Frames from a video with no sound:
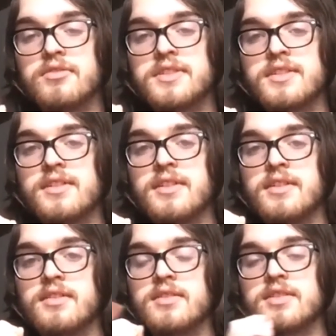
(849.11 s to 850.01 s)

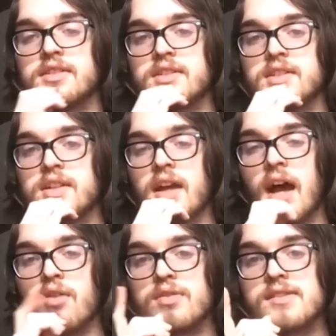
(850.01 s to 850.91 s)
lucidity,
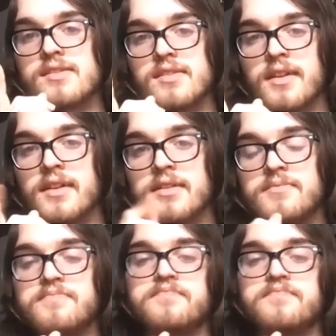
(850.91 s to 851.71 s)
I would say